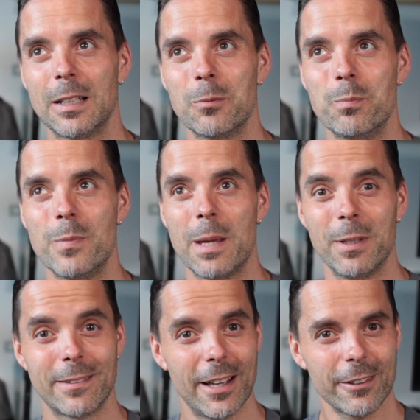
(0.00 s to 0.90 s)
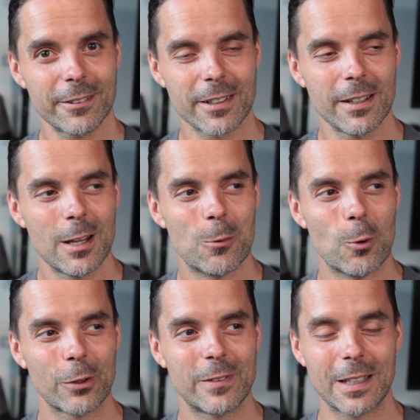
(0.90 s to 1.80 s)
maybe test,
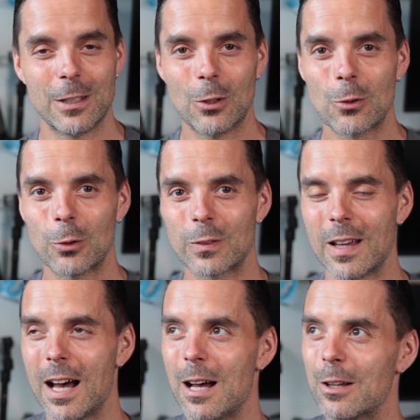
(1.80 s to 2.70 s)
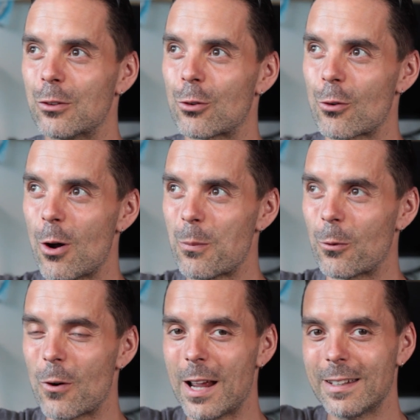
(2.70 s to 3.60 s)
was that you could drop
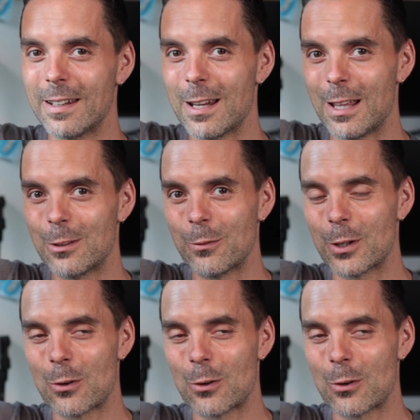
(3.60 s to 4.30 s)
right at the end of the